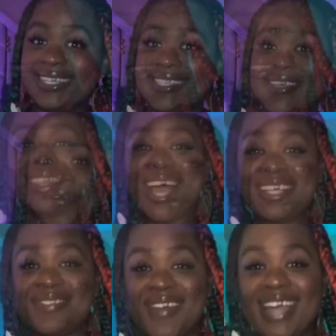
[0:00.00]
So the
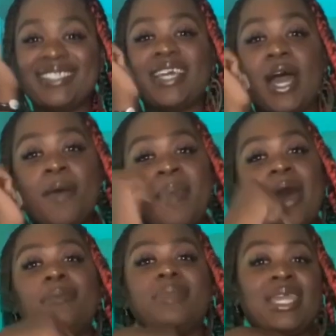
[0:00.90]
last fact
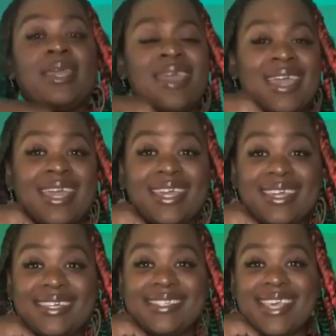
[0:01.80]
about me
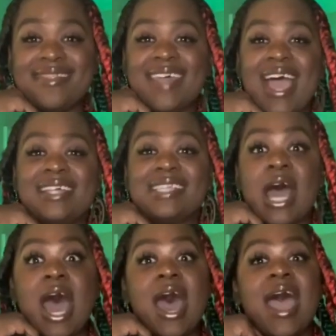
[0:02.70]
is that
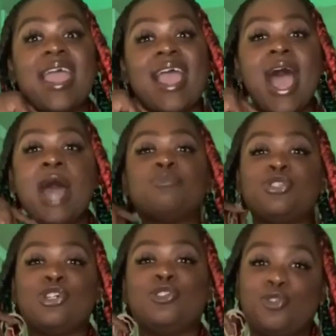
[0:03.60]
I
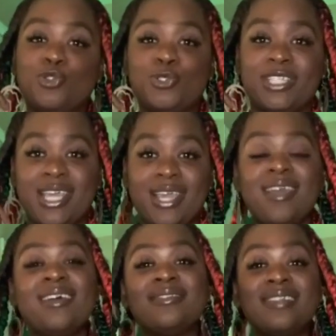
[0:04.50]
absolutely
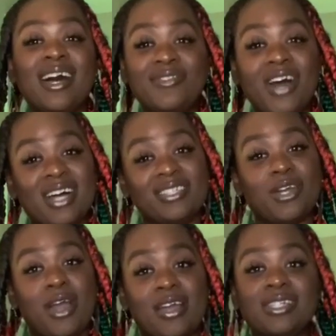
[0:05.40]
love Honda
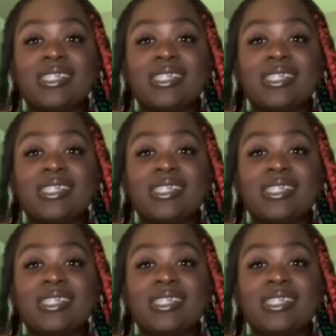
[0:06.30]
cars.